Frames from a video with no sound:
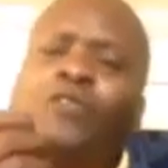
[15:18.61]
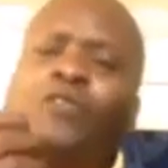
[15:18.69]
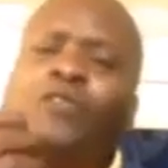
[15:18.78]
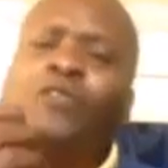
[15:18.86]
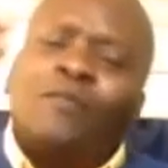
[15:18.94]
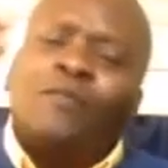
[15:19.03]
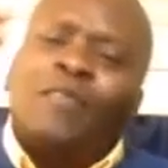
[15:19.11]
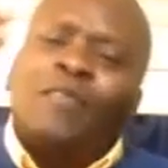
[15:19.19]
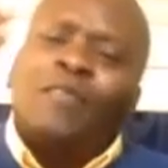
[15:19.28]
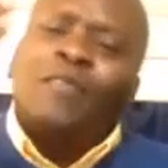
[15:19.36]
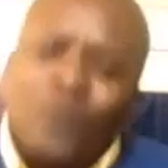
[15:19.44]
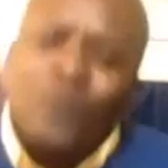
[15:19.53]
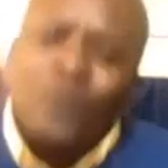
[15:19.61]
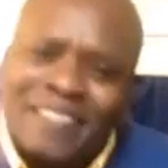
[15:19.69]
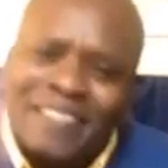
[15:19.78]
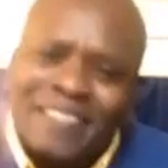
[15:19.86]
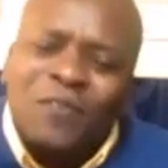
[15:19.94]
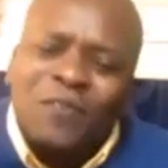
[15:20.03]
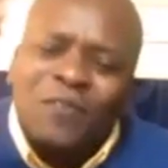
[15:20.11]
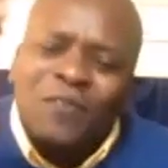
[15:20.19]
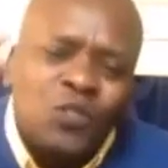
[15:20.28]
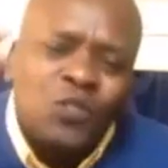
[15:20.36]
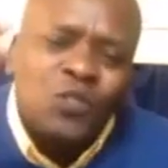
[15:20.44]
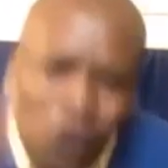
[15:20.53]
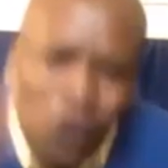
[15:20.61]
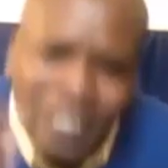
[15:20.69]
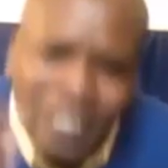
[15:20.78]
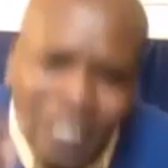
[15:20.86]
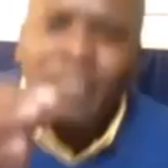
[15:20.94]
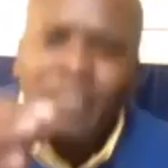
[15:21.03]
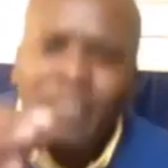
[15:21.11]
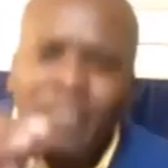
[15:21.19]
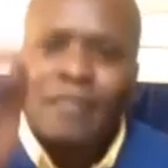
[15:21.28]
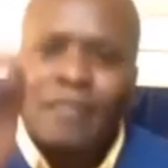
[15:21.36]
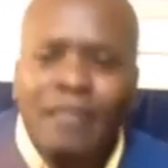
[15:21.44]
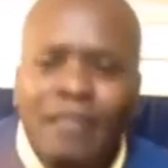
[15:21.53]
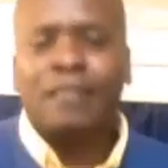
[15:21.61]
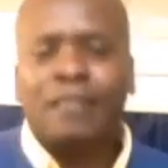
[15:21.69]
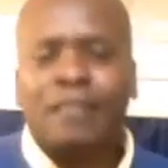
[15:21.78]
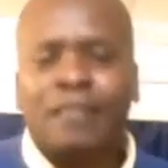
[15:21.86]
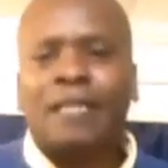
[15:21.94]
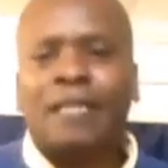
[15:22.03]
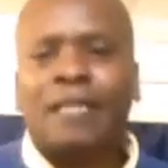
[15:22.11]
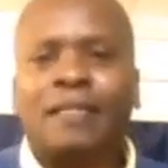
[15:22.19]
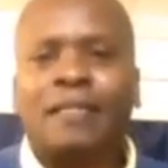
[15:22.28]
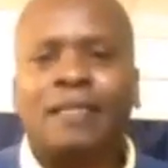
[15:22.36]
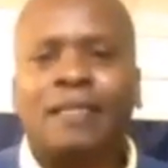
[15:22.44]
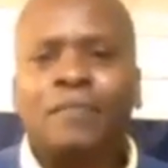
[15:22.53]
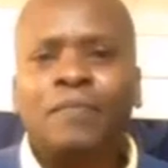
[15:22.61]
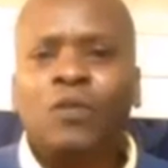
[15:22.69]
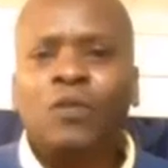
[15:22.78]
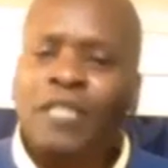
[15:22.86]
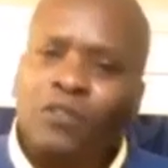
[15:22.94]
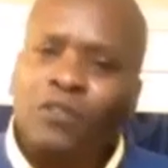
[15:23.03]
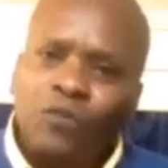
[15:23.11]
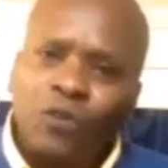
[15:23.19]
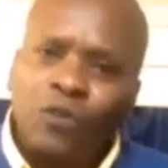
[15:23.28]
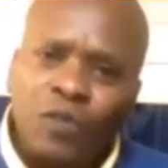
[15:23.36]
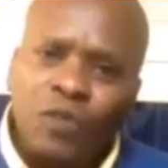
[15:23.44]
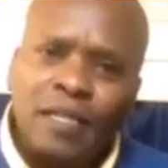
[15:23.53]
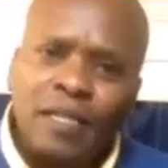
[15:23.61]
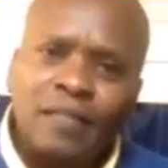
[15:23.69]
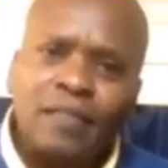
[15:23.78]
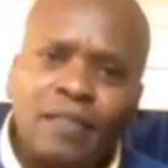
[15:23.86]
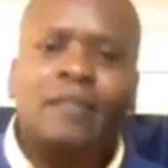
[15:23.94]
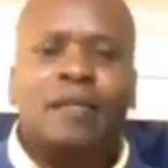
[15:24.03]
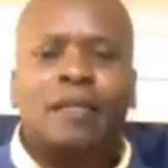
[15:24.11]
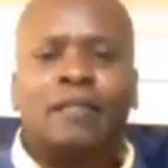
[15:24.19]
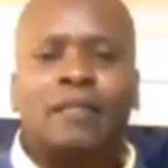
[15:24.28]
the most sorely missed skill that I had was that of communicating and leadership.